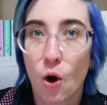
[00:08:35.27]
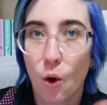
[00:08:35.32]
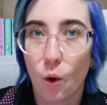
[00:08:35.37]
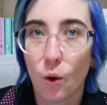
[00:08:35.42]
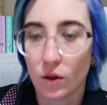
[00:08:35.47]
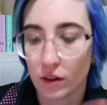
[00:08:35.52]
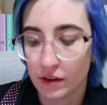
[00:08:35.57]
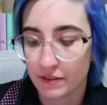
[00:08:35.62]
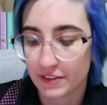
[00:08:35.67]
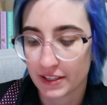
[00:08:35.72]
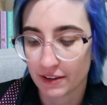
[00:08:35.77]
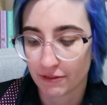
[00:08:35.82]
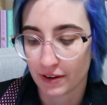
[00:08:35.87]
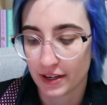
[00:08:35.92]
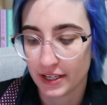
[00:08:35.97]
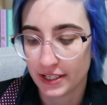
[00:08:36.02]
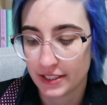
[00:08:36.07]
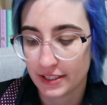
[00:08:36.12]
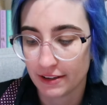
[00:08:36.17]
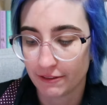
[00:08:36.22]
all of
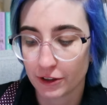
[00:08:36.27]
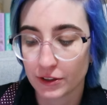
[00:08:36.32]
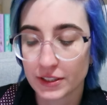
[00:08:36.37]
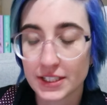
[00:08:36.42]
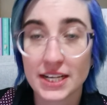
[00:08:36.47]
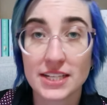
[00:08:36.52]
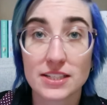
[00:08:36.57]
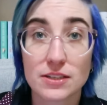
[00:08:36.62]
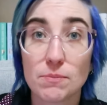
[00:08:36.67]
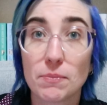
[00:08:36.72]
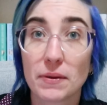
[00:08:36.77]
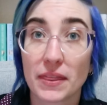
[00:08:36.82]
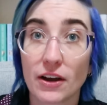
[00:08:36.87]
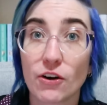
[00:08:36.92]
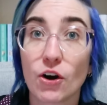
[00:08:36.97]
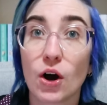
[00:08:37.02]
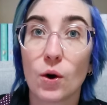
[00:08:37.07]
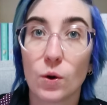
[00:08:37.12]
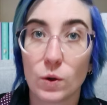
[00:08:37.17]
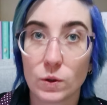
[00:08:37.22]
different difficulties, but
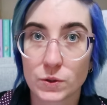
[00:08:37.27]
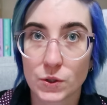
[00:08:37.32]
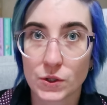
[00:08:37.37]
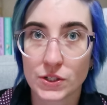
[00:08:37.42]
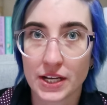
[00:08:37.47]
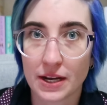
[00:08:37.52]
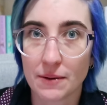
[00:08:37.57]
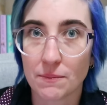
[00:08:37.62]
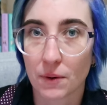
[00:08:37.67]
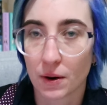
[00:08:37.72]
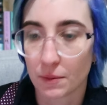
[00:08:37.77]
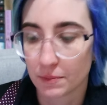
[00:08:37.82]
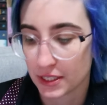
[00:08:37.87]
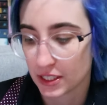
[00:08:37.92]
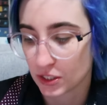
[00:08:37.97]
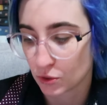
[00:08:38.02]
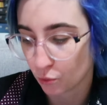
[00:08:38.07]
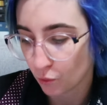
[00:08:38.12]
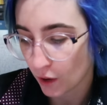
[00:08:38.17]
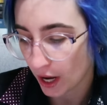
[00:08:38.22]
there are also team prompts
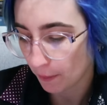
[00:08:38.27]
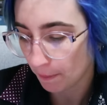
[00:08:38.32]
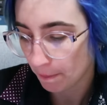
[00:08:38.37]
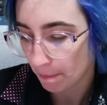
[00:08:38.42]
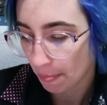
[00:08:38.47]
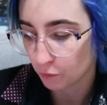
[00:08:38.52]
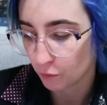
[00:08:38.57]
as well,